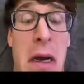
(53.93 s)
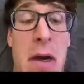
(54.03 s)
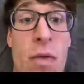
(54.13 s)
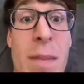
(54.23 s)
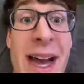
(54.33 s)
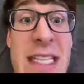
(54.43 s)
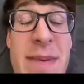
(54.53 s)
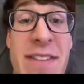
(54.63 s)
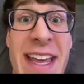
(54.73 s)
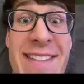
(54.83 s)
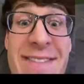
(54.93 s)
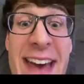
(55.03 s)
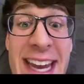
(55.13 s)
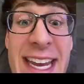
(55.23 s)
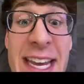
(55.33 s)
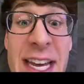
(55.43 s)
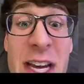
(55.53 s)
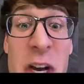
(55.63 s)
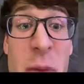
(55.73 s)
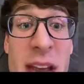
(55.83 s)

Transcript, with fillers: Reminds me of confetti. Oh my